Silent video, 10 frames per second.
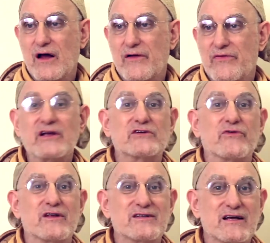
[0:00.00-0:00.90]
things
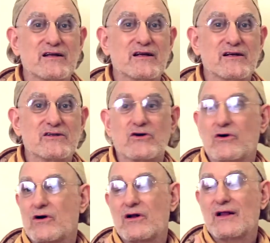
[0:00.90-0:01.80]
for the deities,
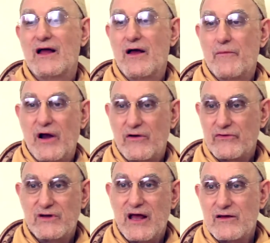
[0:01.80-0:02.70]
or
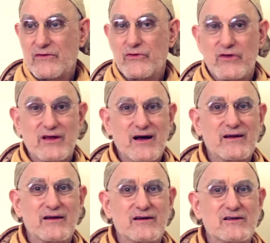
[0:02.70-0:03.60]
paraphernalia for the
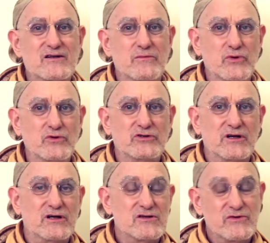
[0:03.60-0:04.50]
yagyas and puja.
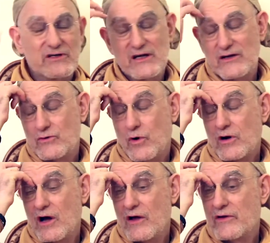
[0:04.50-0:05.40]
Because we see in
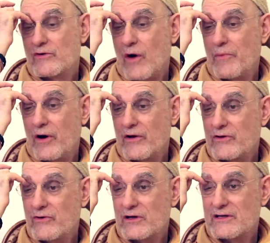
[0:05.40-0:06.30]
Dwapara
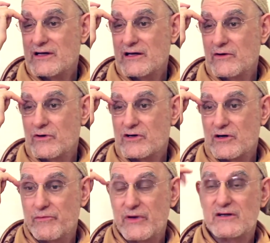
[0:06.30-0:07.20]
Yuga, deity
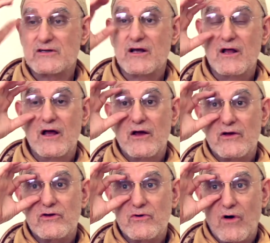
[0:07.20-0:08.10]
worship means
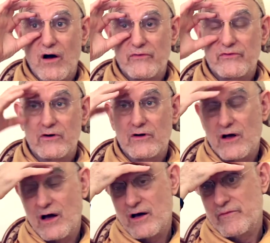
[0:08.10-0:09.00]
you offered
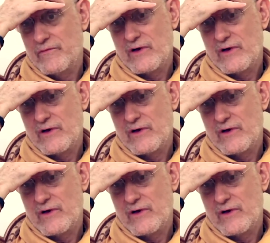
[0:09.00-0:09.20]
the